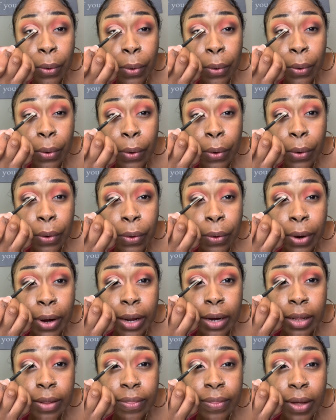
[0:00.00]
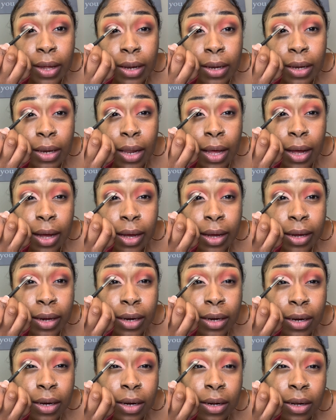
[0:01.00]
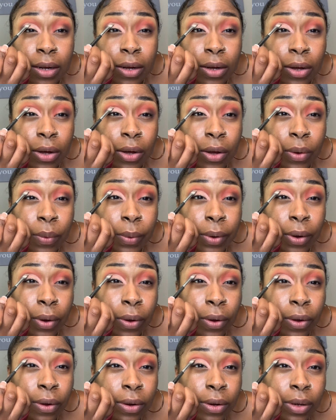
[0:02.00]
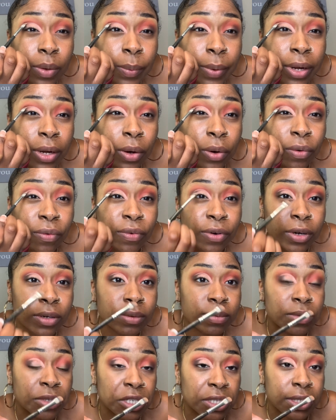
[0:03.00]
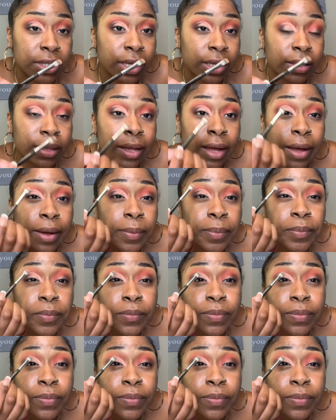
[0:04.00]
created that line going all the way over, just like that.